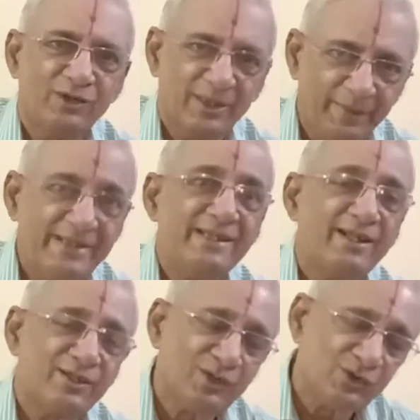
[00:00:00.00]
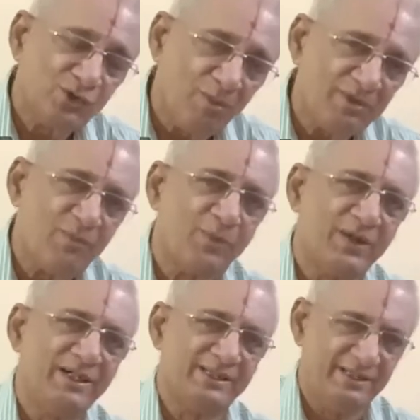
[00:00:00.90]
That means it has got so much of
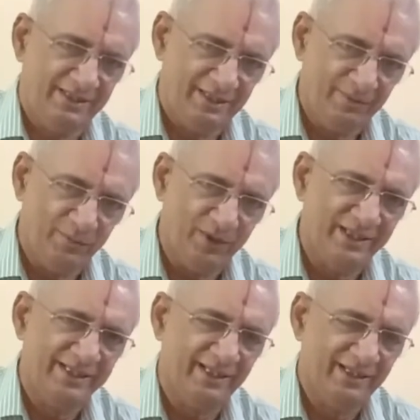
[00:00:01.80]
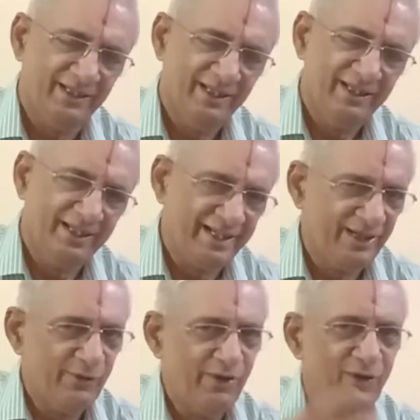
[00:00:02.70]
potential that
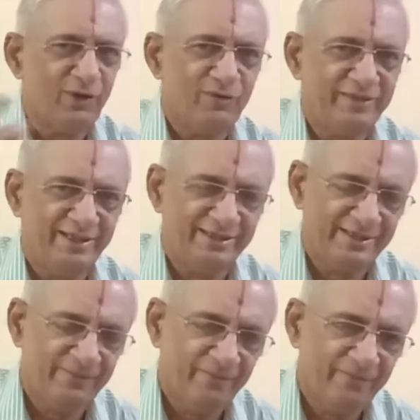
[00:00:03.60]
can do a lot of things.